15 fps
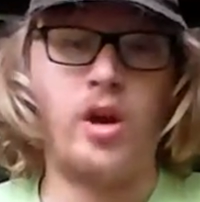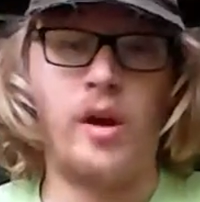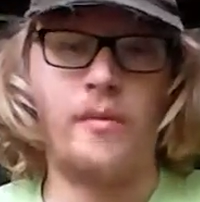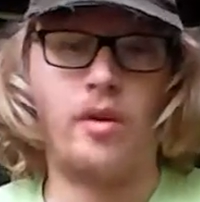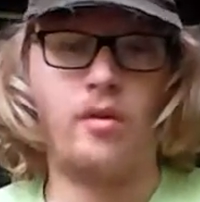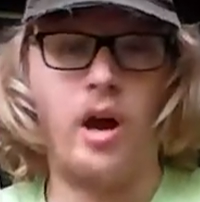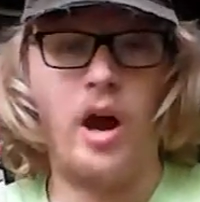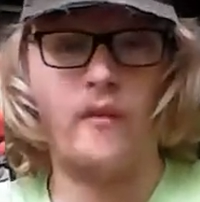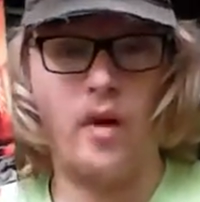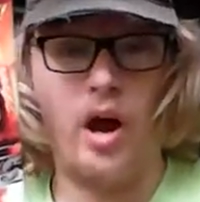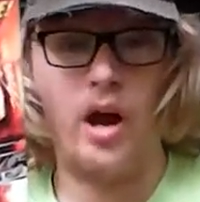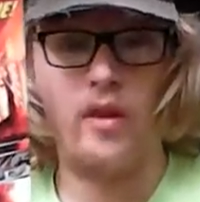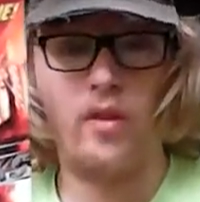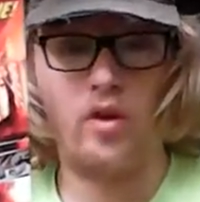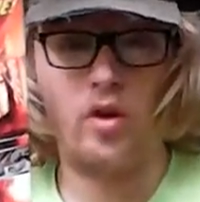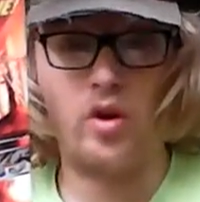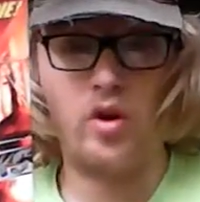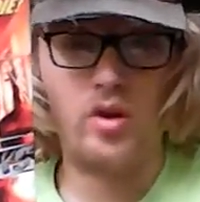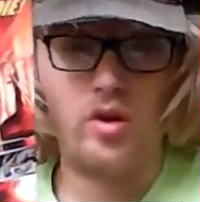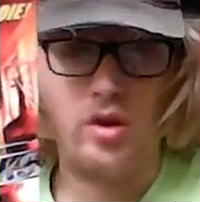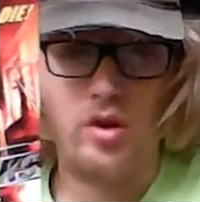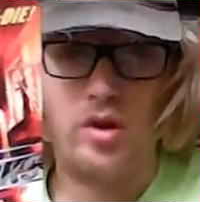comes alive either.
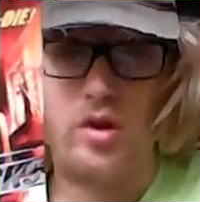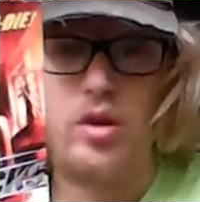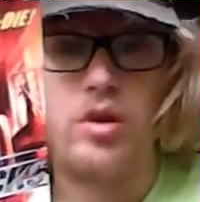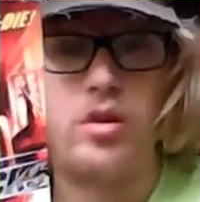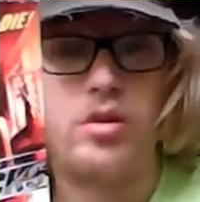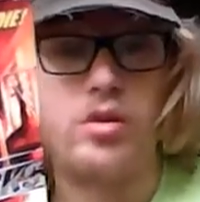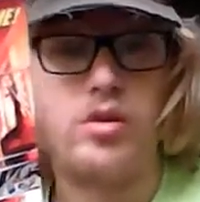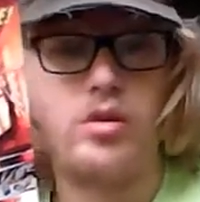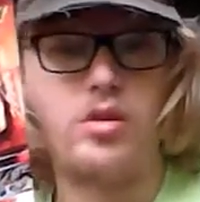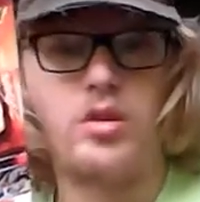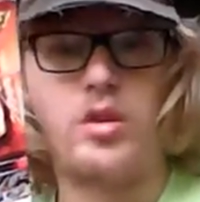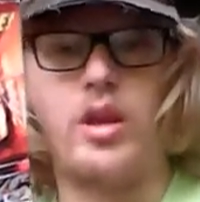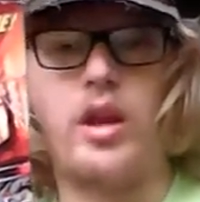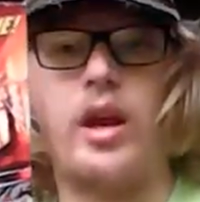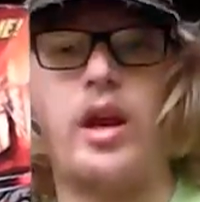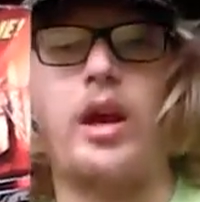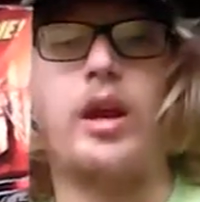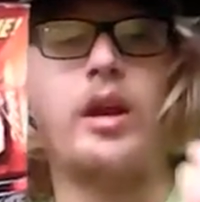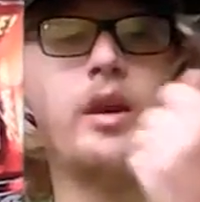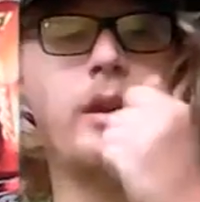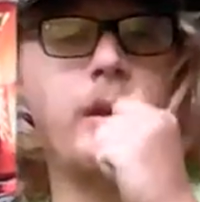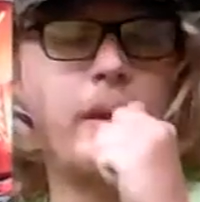
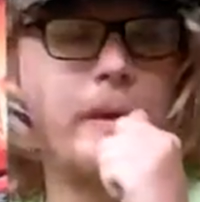And